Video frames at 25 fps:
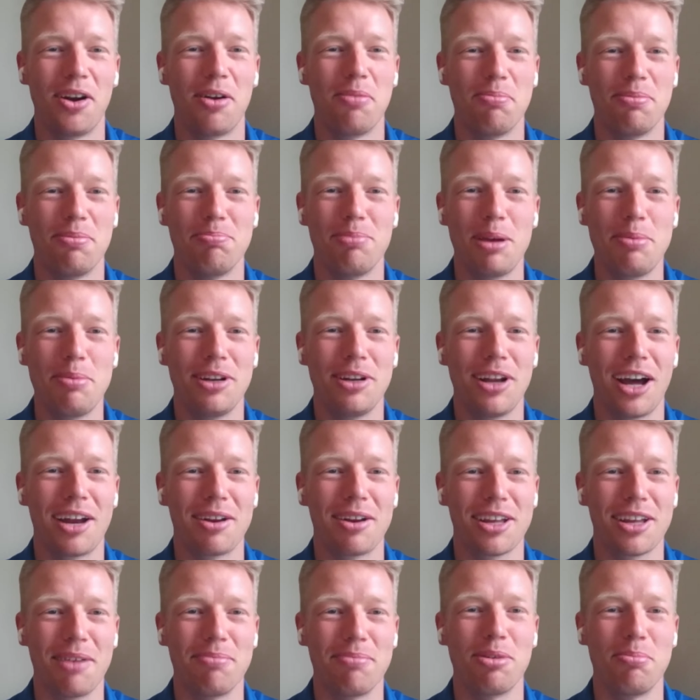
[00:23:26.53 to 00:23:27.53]
or maybe
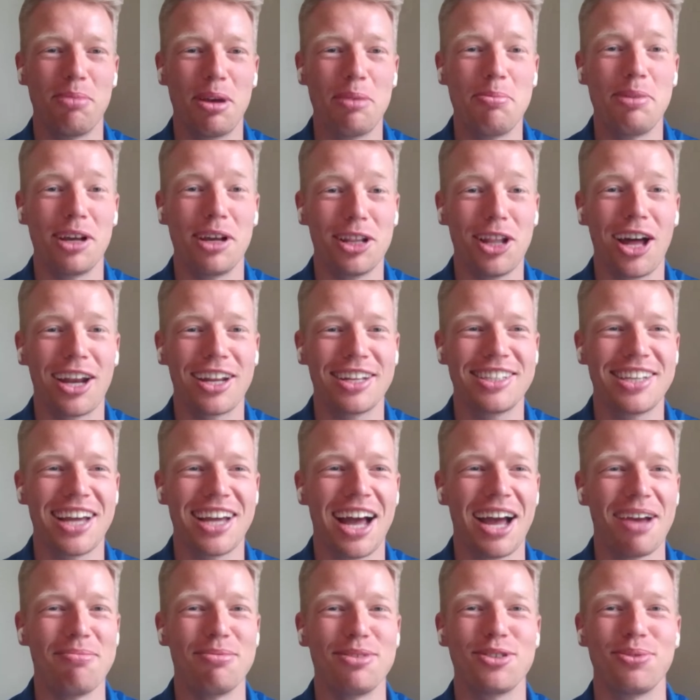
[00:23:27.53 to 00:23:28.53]
not a couple, maybe a lot of
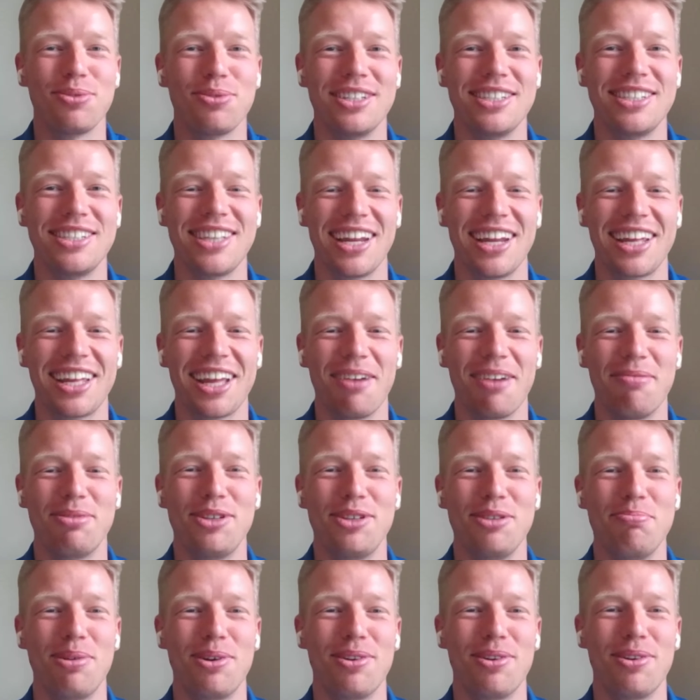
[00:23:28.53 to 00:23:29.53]
times when setting
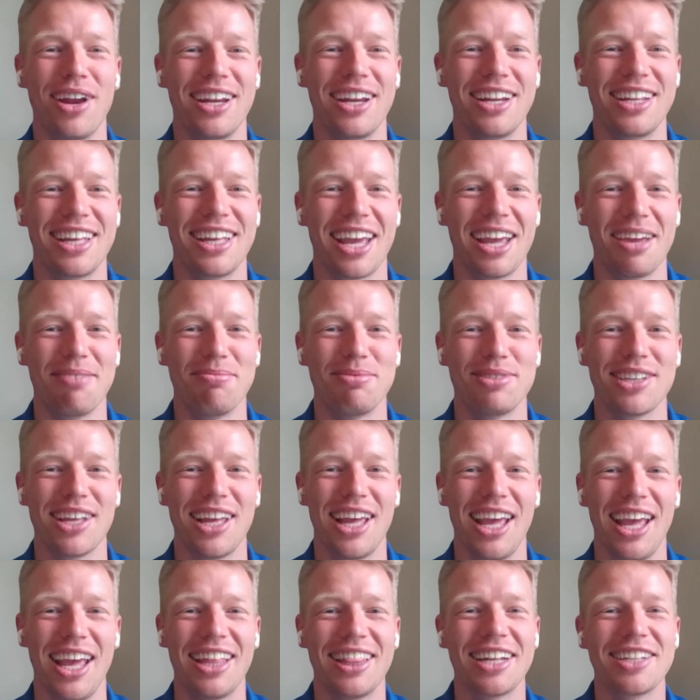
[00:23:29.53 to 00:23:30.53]
up duper rated games.